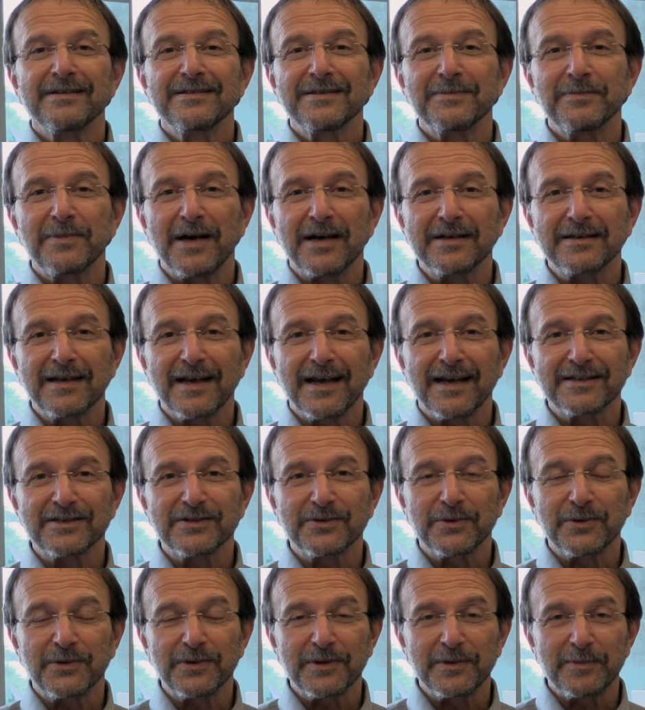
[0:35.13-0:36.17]
the
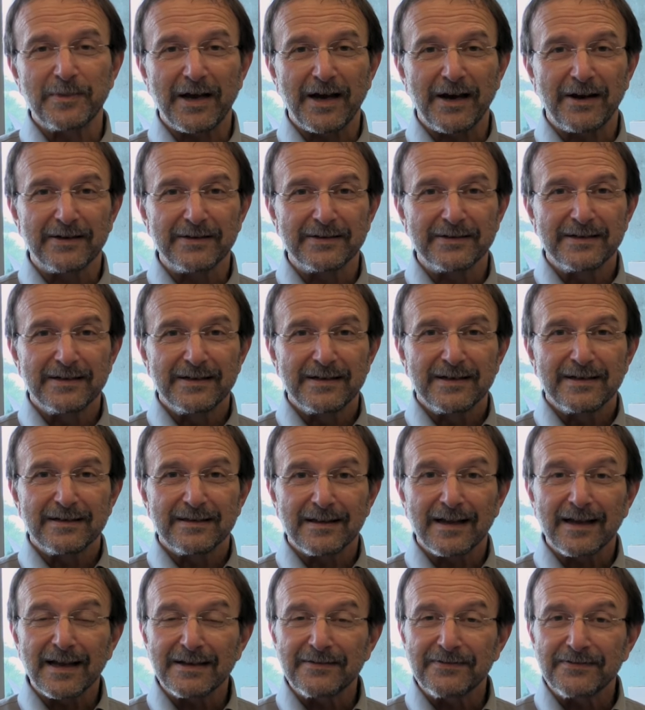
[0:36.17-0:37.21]
podcast all about
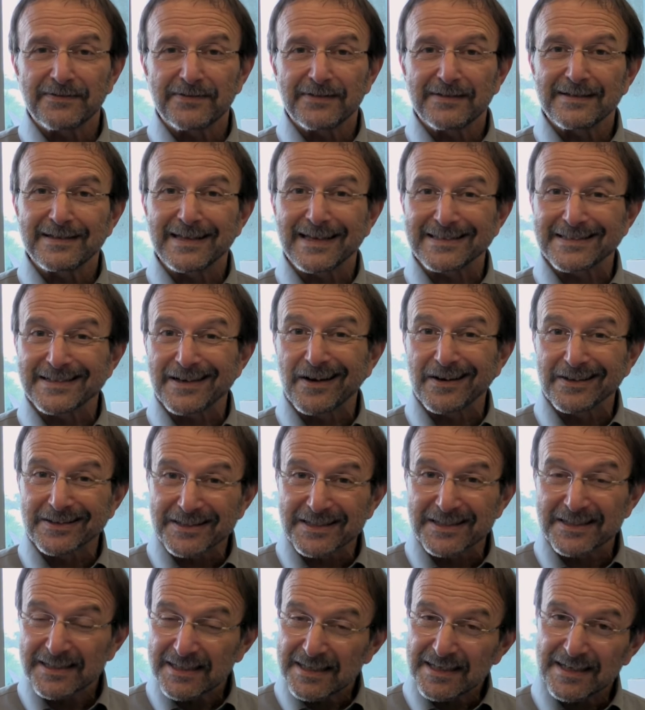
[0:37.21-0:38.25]
life that's
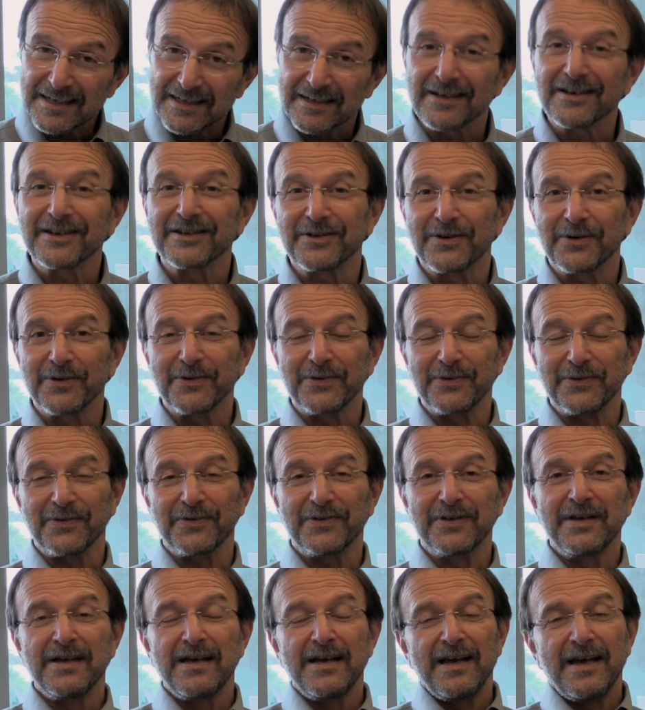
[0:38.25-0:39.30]
unseen on Earth.